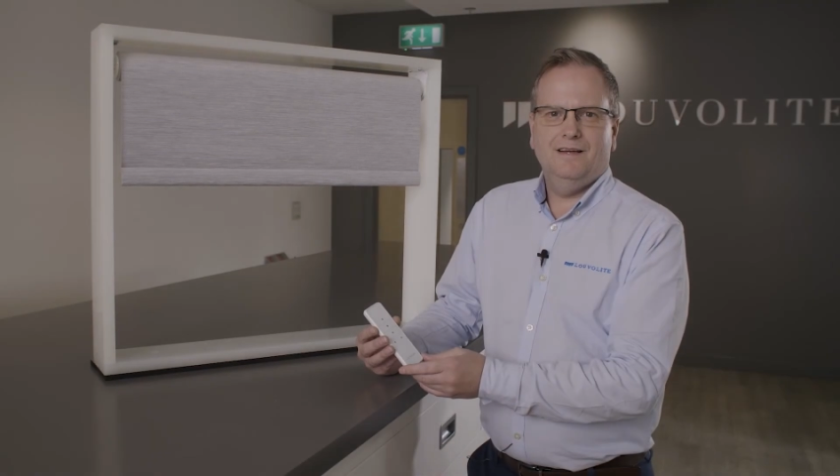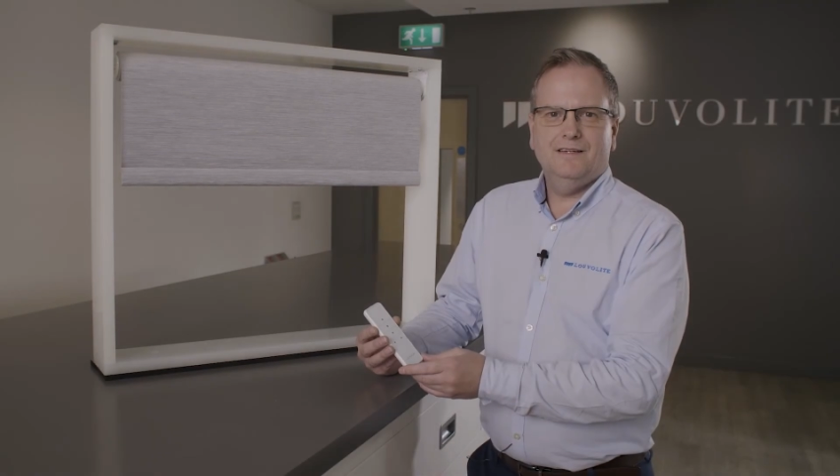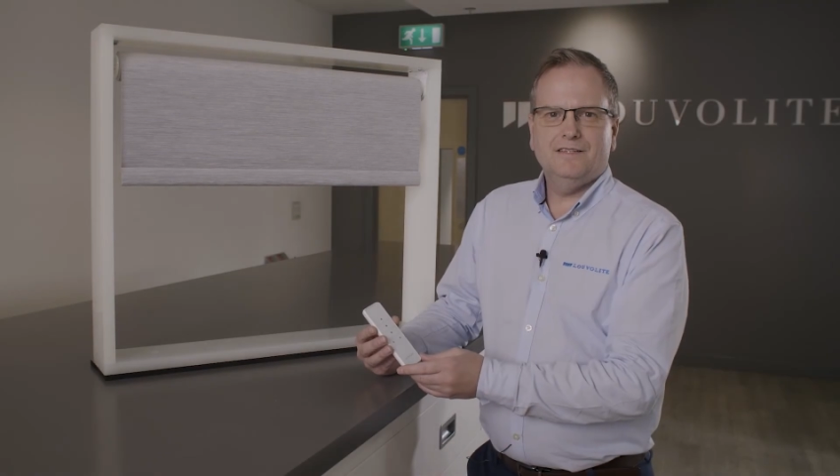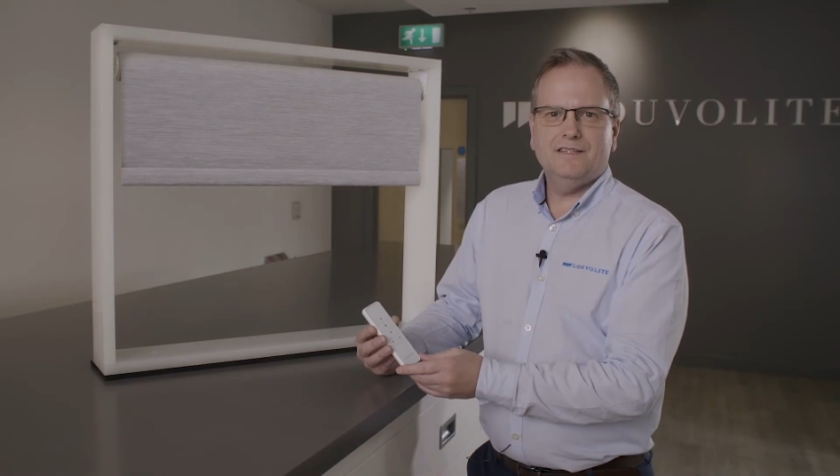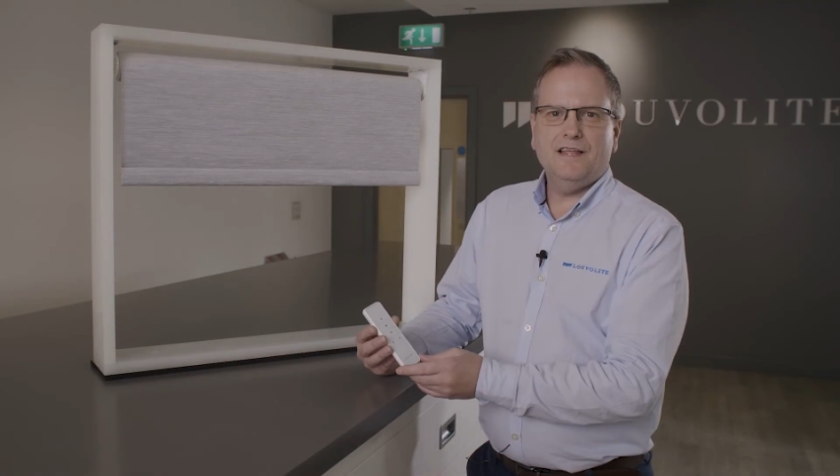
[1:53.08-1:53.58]

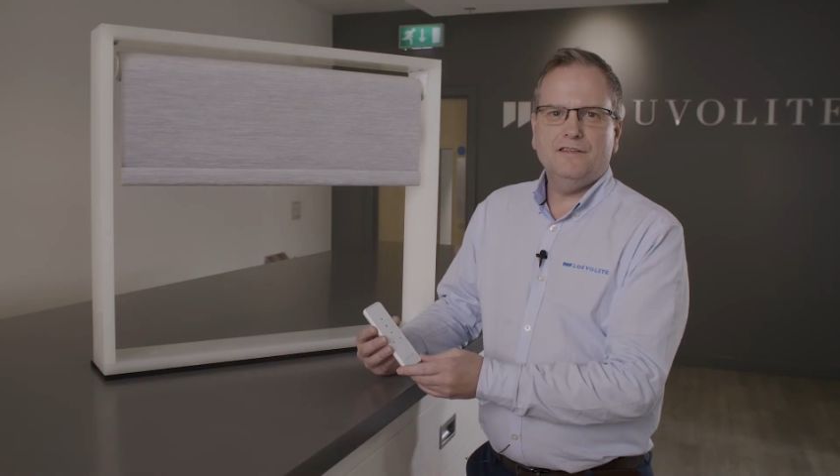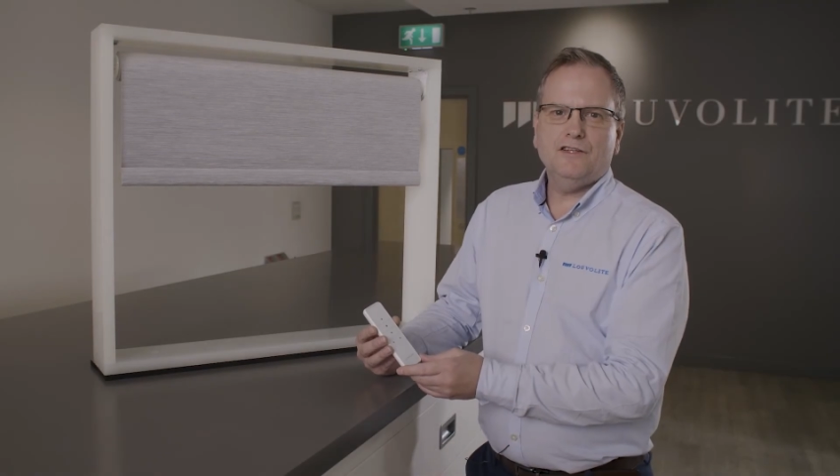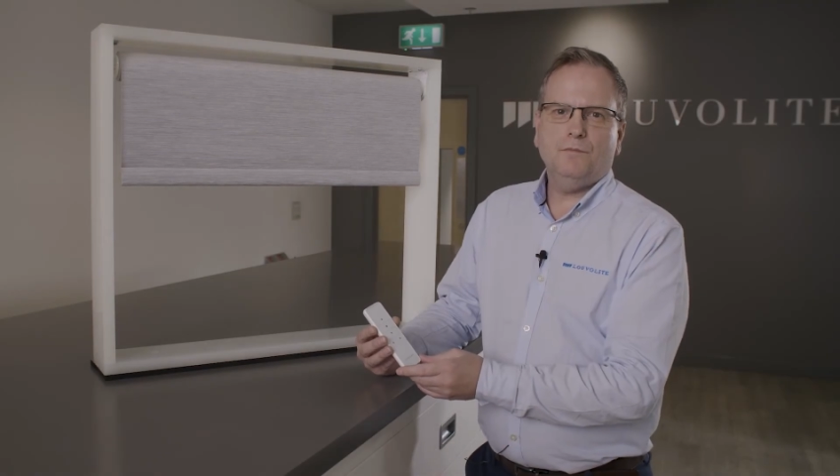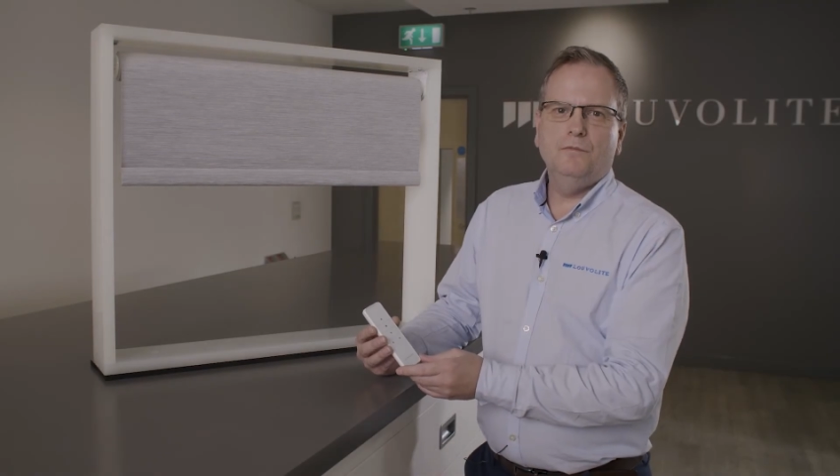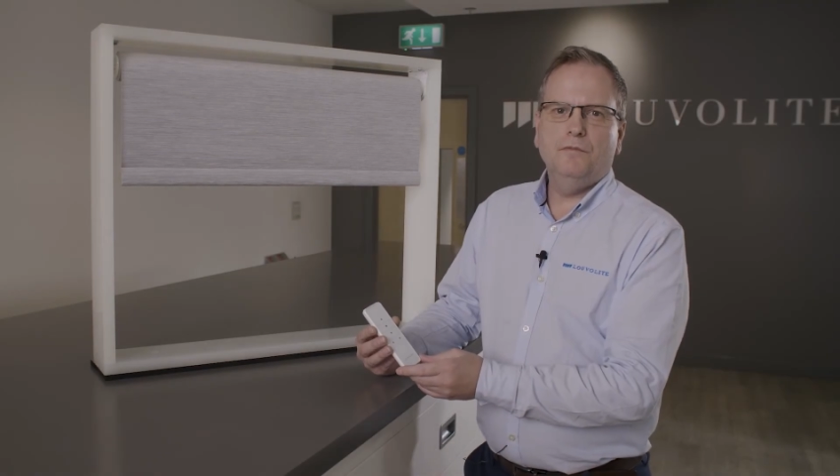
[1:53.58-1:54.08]
To set the
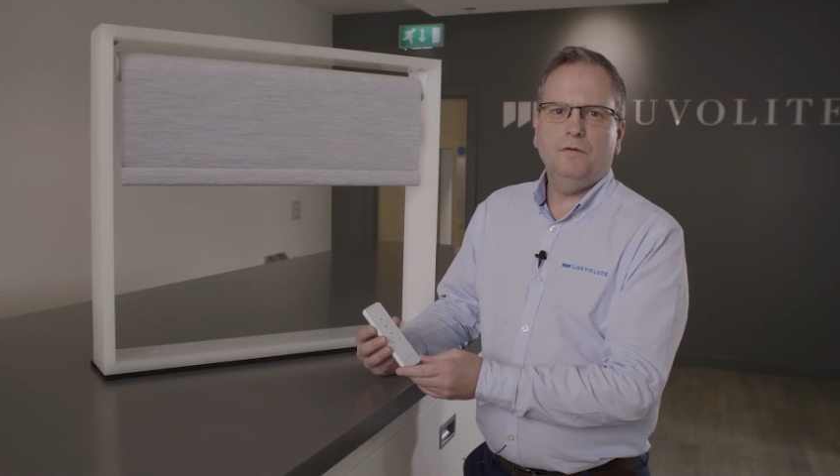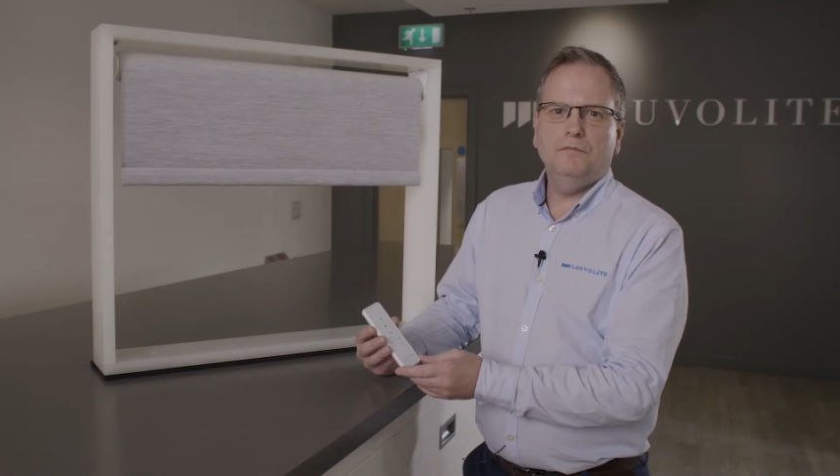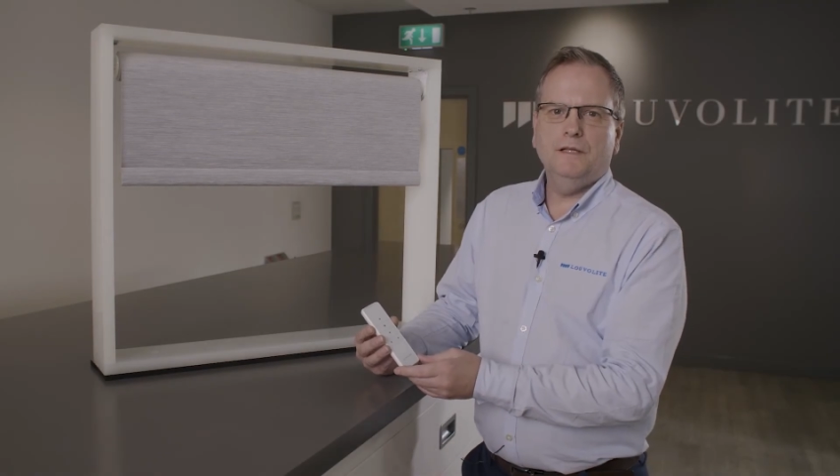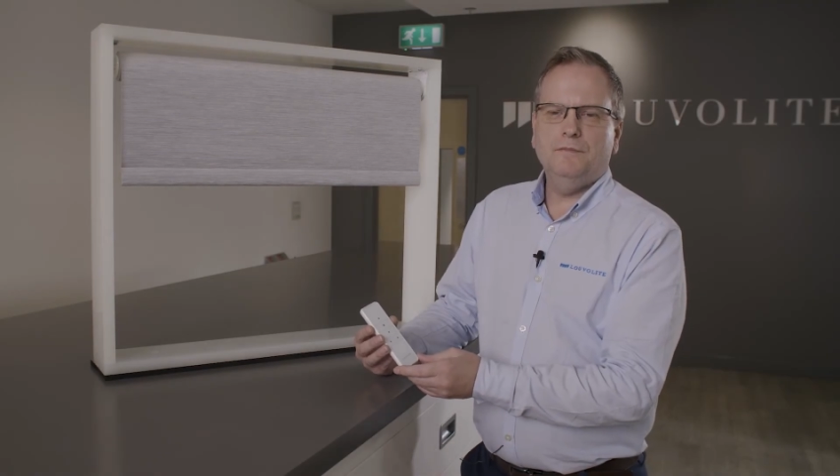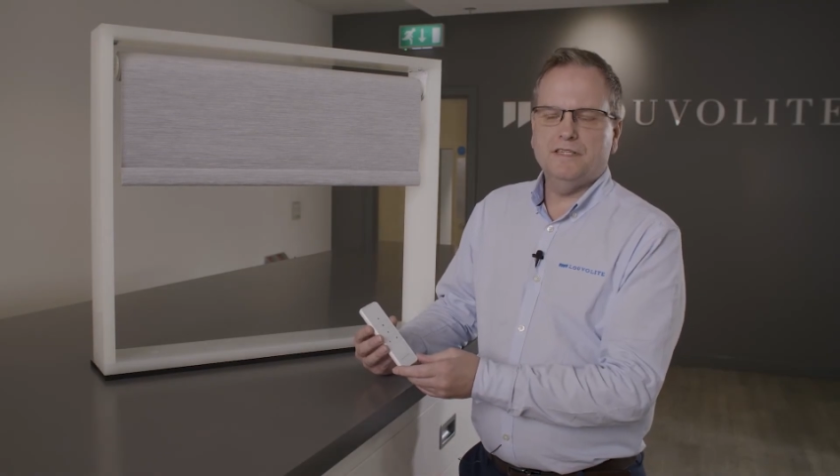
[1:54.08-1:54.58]
top and
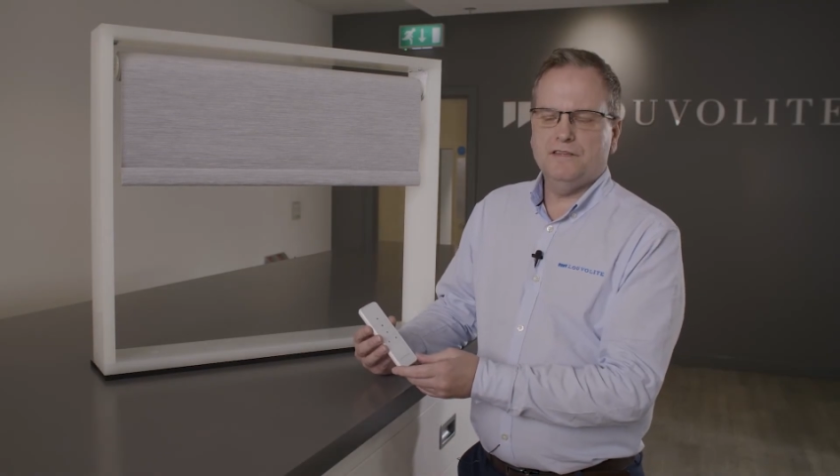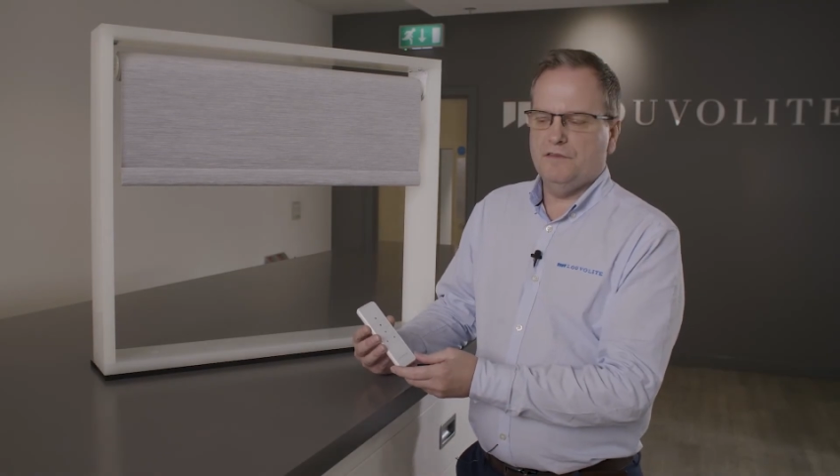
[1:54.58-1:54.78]
bottom limits of